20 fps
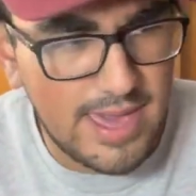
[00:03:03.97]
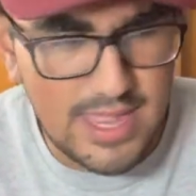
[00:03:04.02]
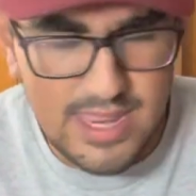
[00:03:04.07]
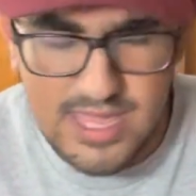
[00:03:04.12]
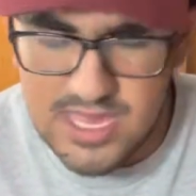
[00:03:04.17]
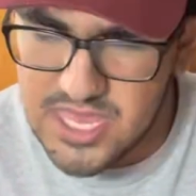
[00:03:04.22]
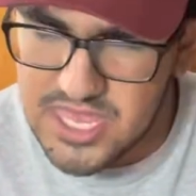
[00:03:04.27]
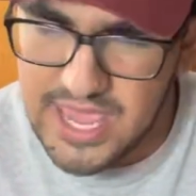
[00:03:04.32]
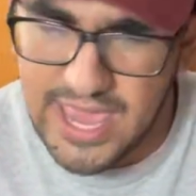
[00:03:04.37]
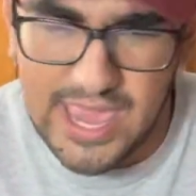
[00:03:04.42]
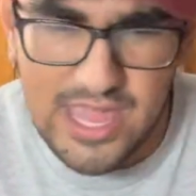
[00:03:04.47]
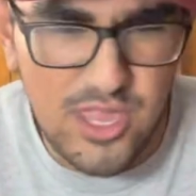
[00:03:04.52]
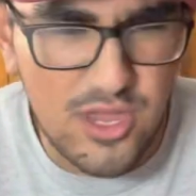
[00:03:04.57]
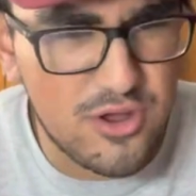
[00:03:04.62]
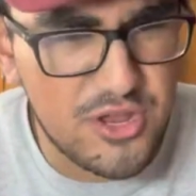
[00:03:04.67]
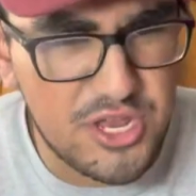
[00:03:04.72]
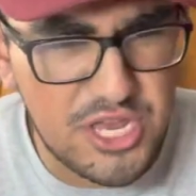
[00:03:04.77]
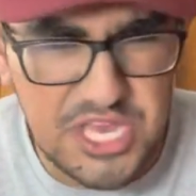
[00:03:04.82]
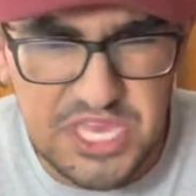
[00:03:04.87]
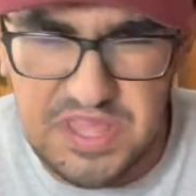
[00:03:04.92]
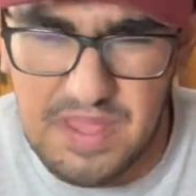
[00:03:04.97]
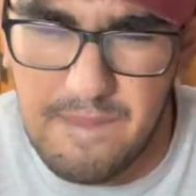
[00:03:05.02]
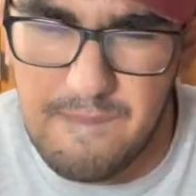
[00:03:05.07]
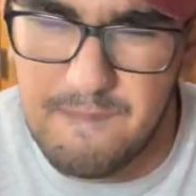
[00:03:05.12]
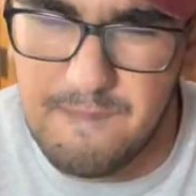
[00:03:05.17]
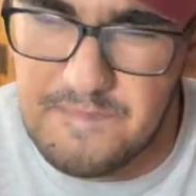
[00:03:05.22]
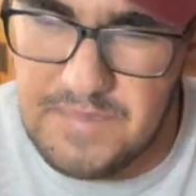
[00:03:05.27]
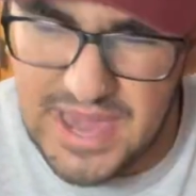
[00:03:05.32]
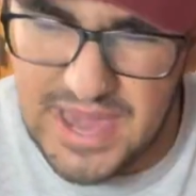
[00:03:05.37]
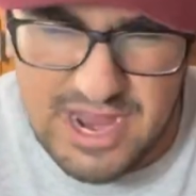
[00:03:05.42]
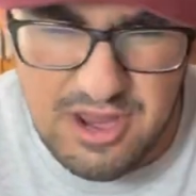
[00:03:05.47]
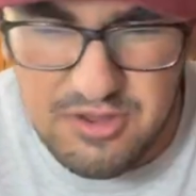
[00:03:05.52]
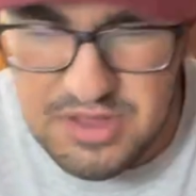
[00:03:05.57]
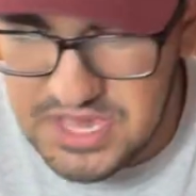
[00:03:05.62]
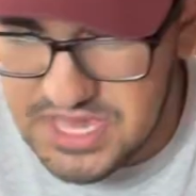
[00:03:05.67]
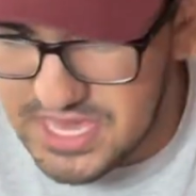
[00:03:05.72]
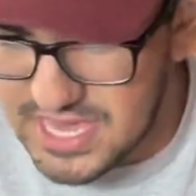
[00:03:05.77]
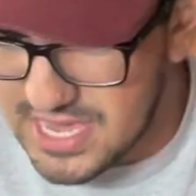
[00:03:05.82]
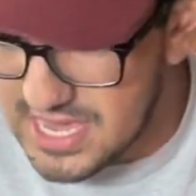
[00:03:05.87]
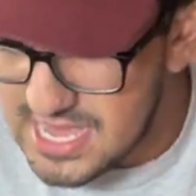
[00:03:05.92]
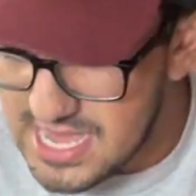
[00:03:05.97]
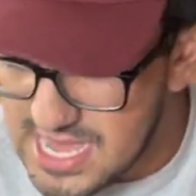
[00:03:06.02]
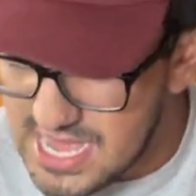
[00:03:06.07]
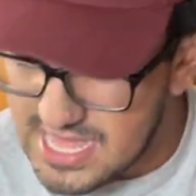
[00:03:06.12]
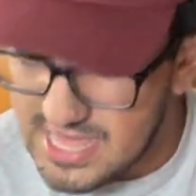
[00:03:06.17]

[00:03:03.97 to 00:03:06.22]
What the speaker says: and his tenure, just embarrassing.